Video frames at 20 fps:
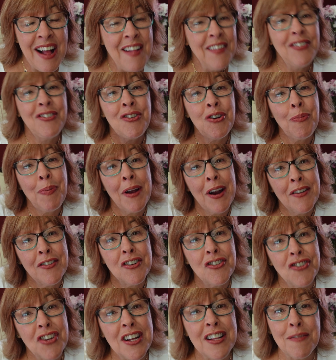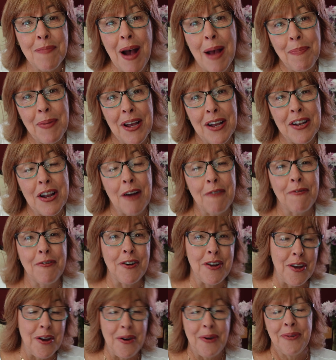2 pairs of jeans might be enough for
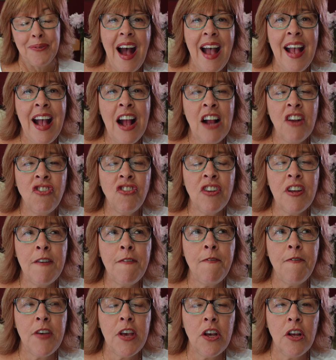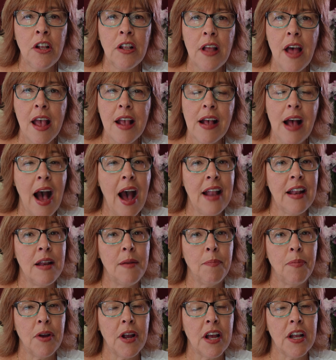you. I actually feel like I
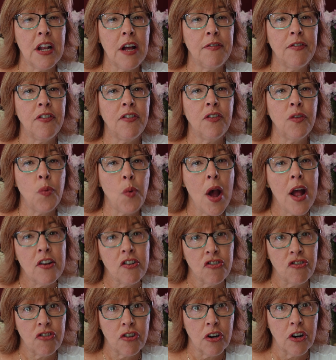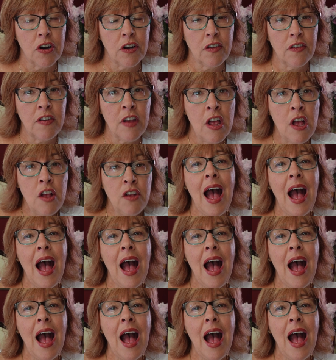didn't bring enough sweatshirts.